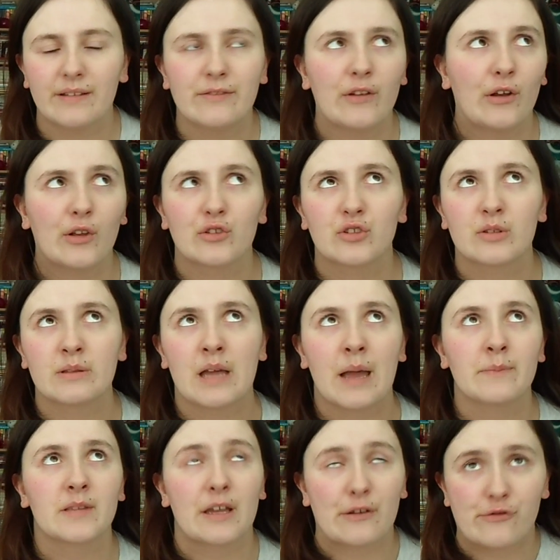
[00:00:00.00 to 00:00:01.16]
You know,
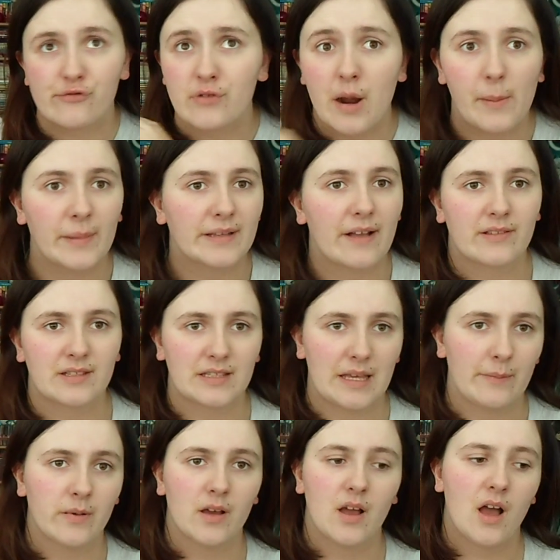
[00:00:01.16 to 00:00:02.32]
sometimes I cry myself to
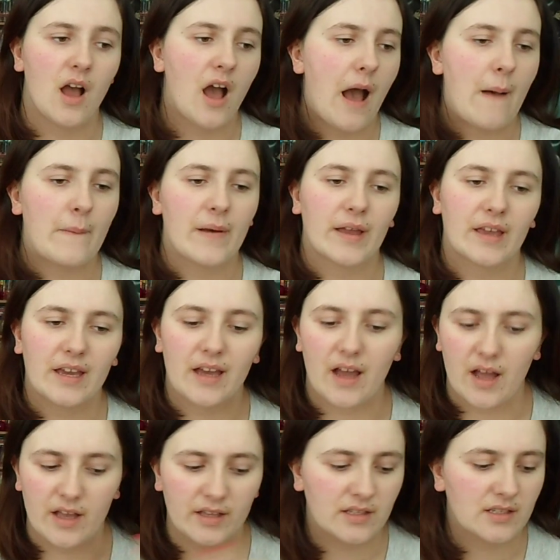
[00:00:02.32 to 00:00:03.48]
sleep. I'm like,
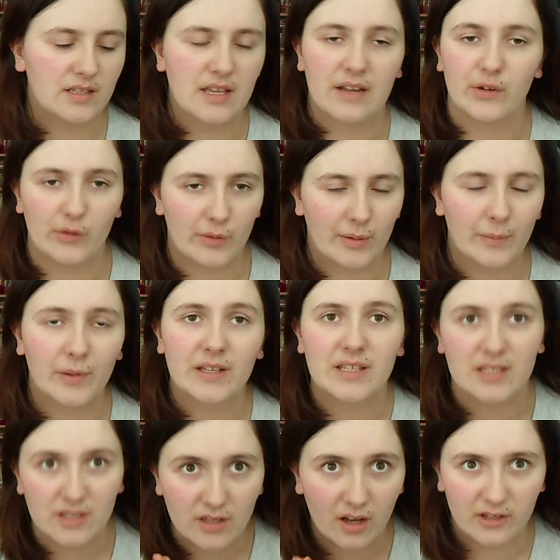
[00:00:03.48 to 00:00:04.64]
it's the end of the world, but
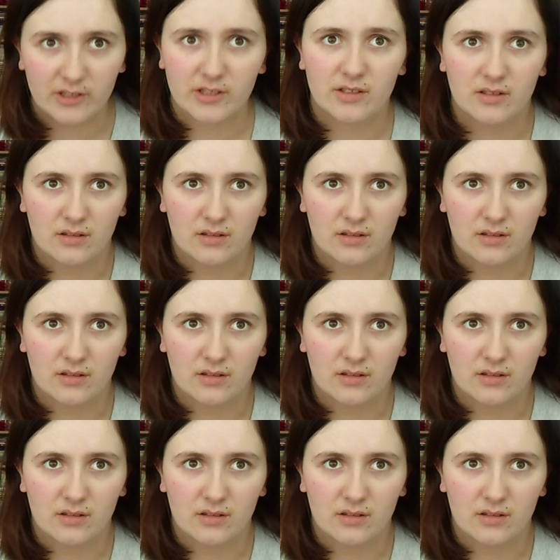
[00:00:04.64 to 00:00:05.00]
it's not.